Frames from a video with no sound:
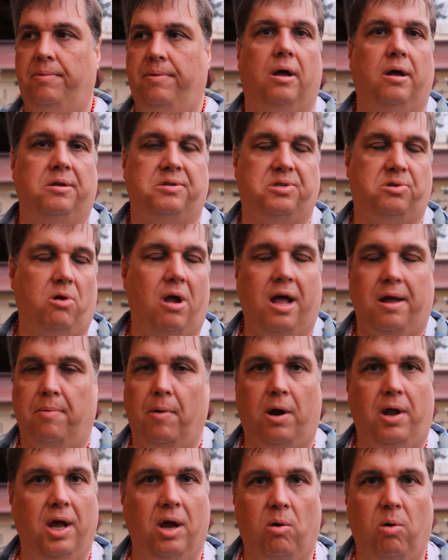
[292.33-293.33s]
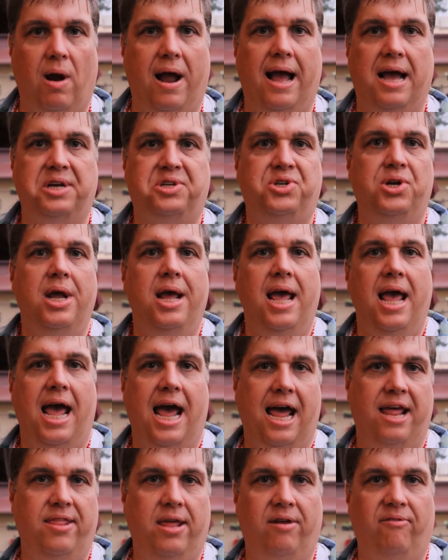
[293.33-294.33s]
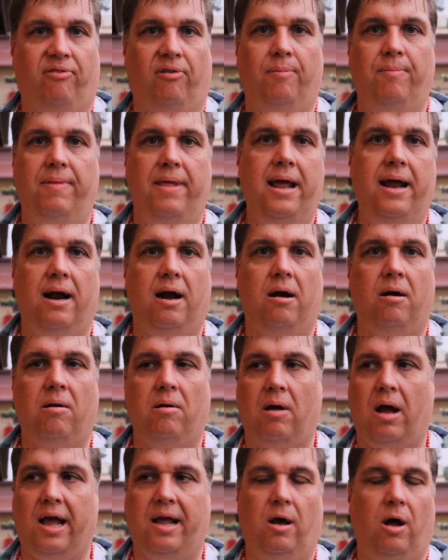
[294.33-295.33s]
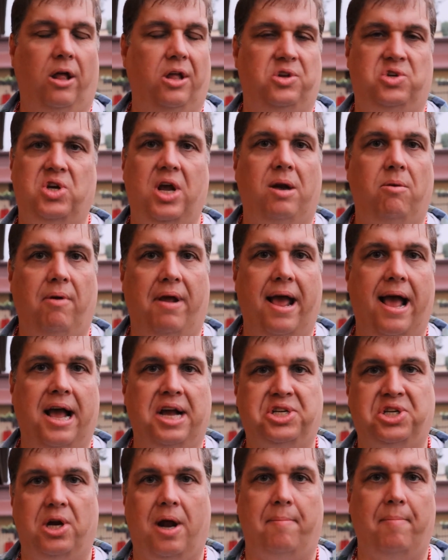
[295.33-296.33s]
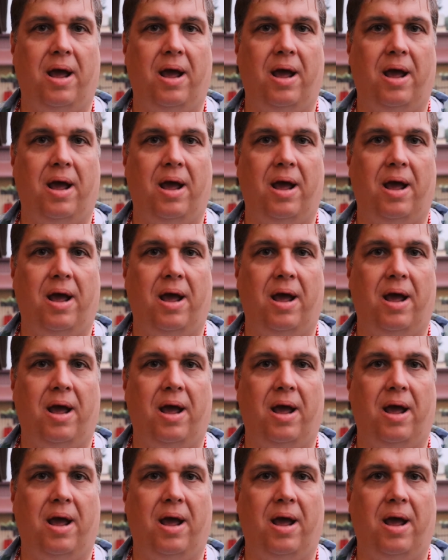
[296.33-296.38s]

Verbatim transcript: the stock market crash, and then from there, I call it chain reaction.